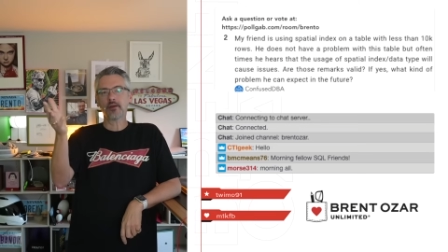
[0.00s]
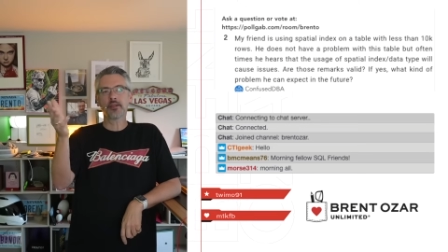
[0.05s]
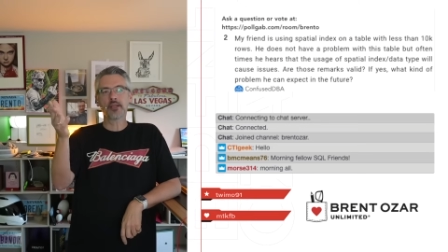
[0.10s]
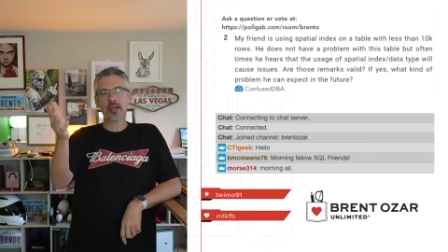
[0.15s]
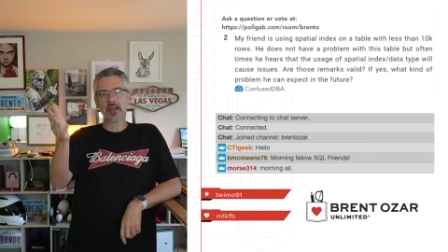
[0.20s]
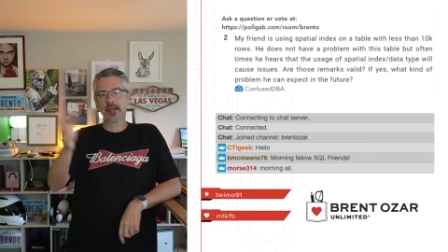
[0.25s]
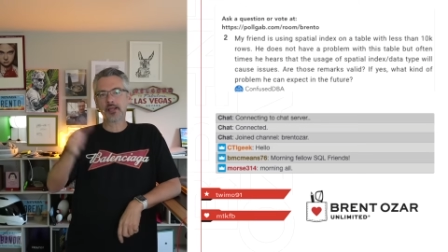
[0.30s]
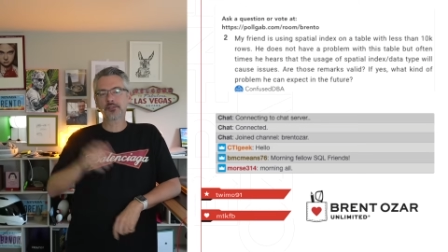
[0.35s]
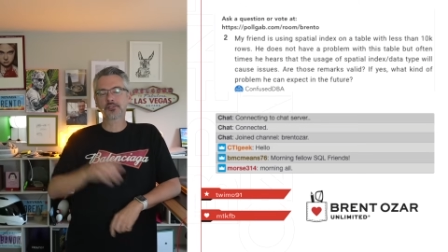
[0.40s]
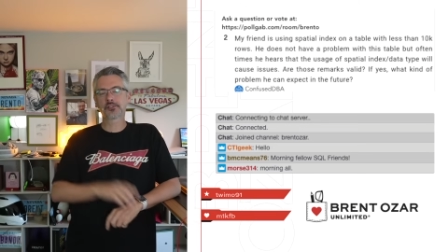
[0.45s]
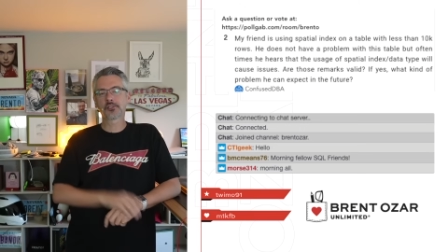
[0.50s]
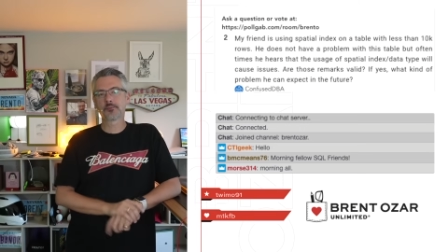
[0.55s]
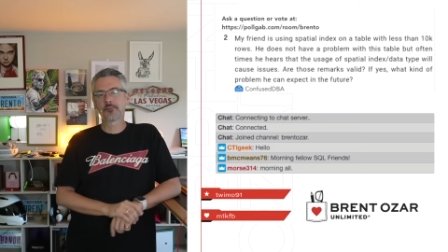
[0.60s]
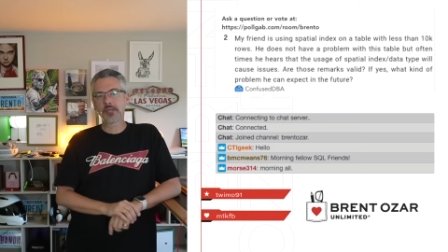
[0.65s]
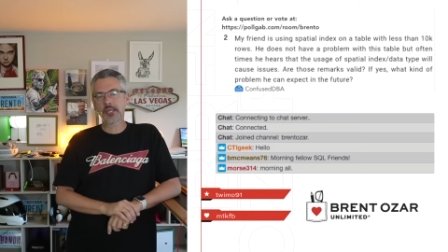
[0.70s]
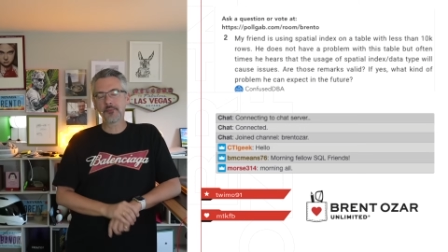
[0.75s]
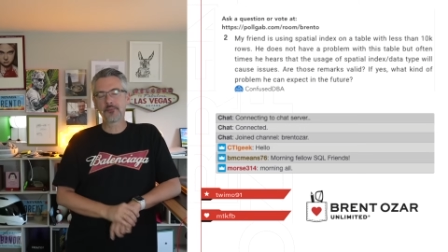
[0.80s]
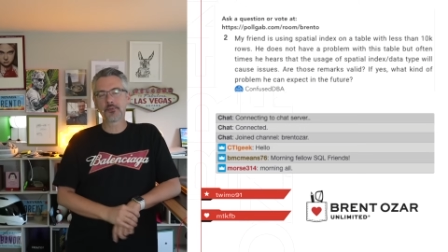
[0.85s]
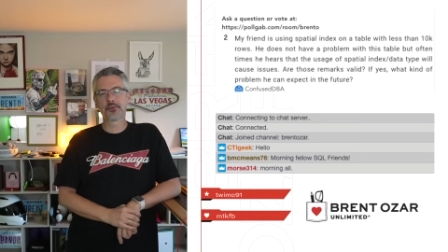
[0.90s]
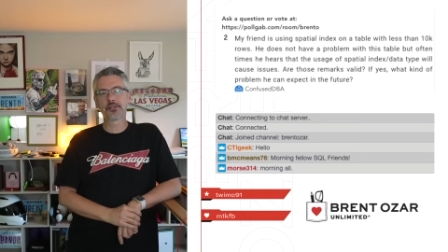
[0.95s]
you ask the
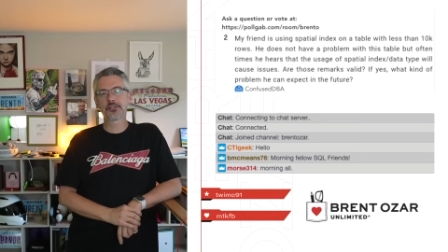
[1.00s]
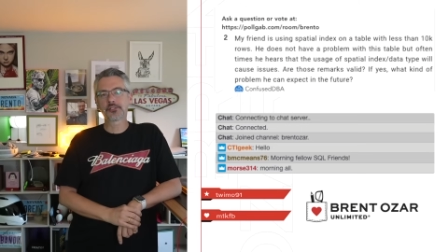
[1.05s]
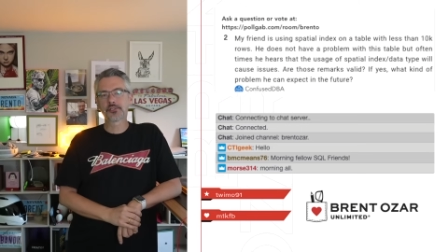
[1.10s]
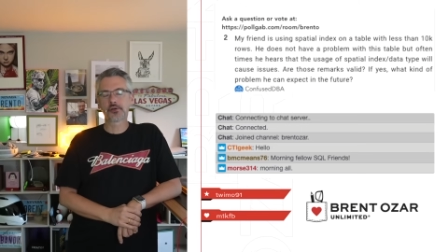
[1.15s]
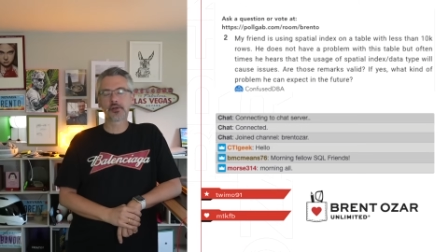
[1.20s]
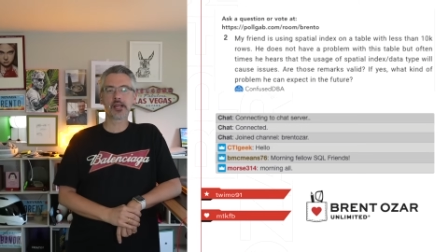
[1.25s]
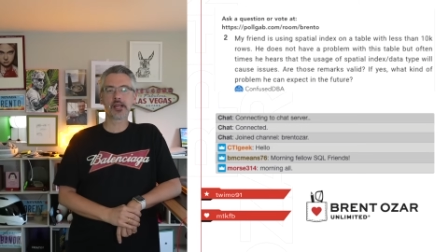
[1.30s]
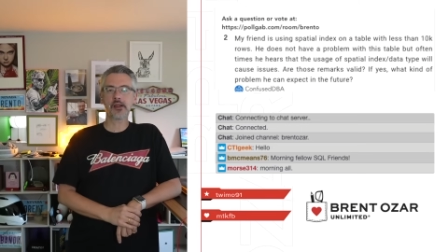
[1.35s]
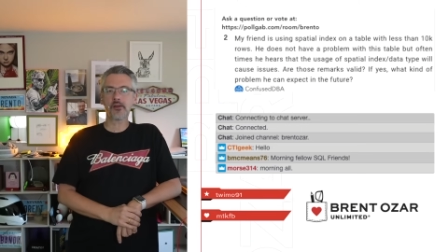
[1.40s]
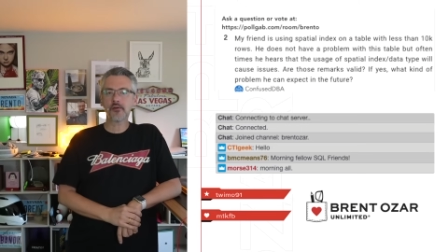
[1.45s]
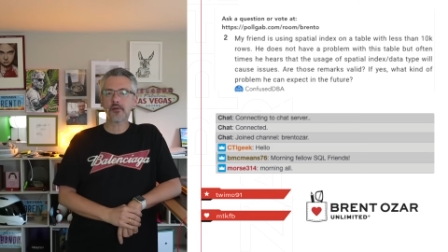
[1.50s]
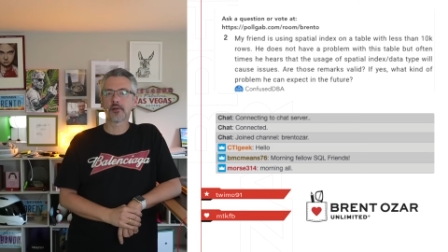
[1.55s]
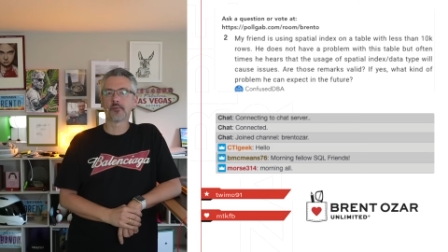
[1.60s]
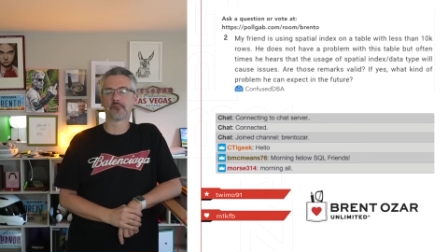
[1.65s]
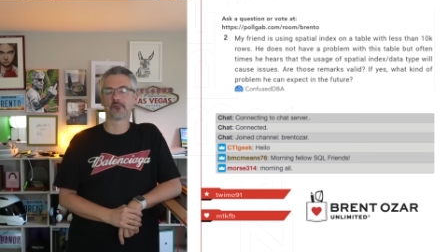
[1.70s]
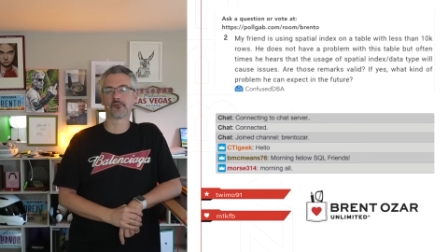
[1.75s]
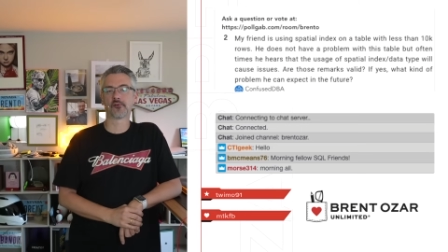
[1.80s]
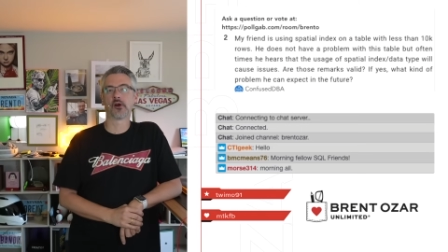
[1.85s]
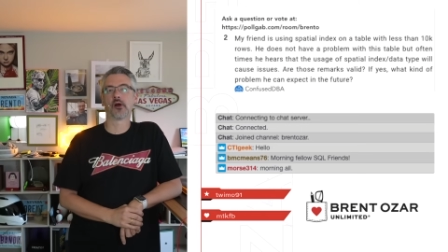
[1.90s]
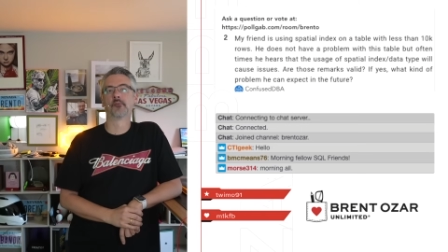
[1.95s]
people that you're hearing
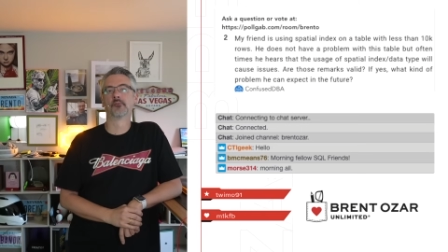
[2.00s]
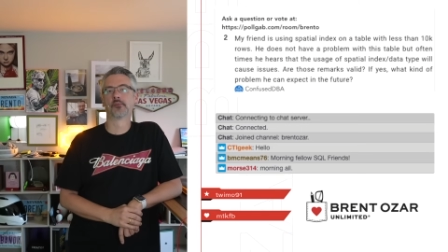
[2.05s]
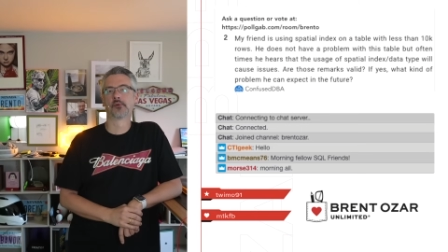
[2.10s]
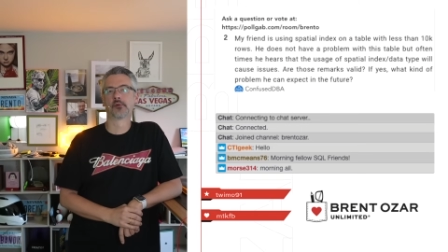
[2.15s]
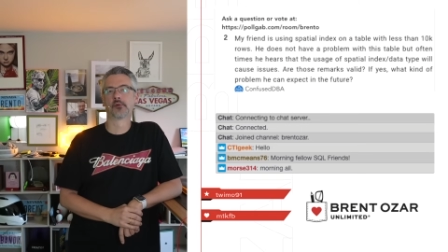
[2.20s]
them from?